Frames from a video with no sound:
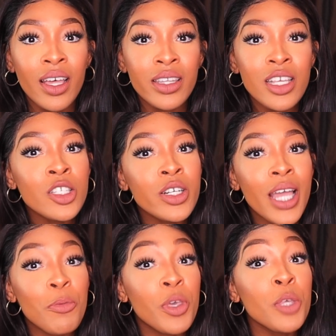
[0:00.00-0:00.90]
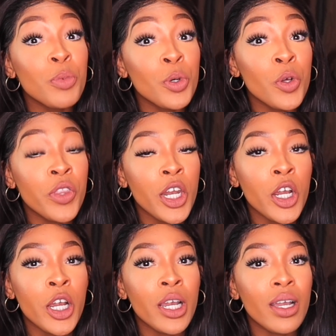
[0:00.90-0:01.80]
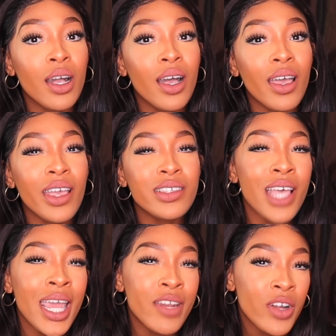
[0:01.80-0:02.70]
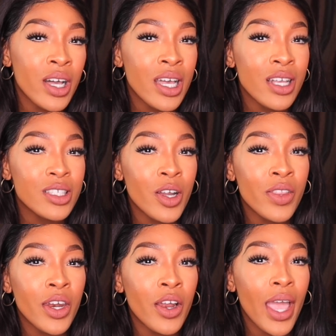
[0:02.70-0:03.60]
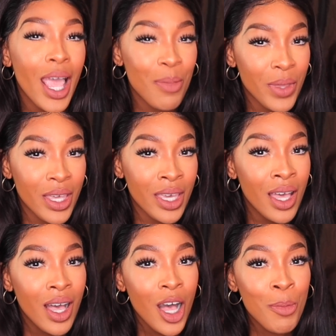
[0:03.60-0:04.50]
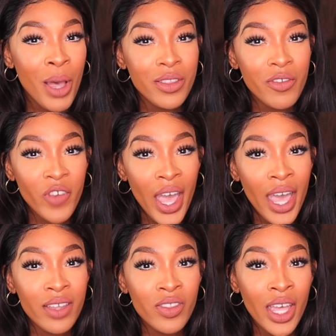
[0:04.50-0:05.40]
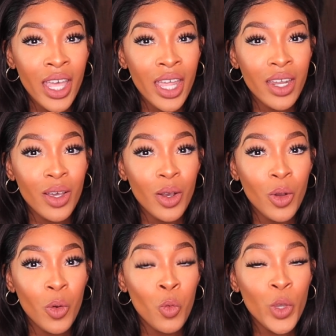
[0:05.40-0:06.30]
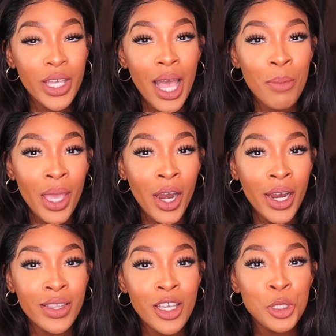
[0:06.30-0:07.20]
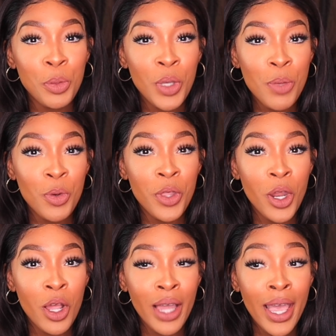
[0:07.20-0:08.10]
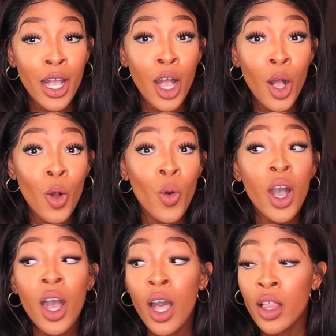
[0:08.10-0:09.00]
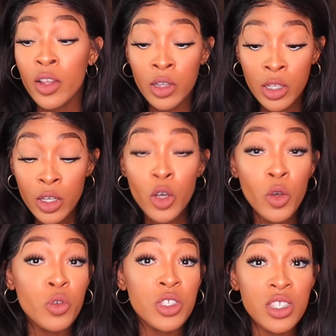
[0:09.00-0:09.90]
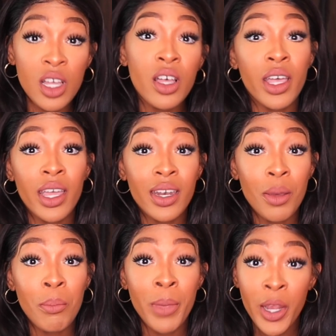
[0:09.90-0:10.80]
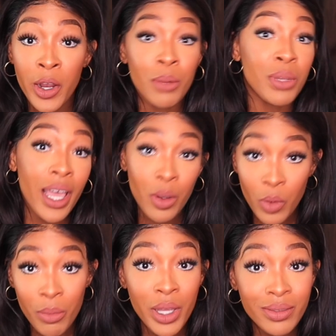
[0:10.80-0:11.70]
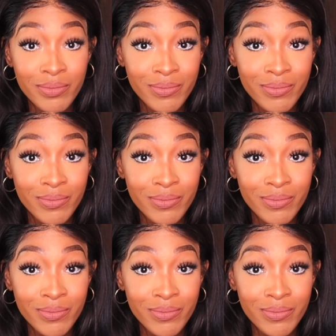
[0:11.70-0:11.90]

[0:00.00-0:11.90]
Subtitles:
these are not people that are excited for us or that are happy about the fact that we got married. These are people that are like, oh, look whose son married a black woman.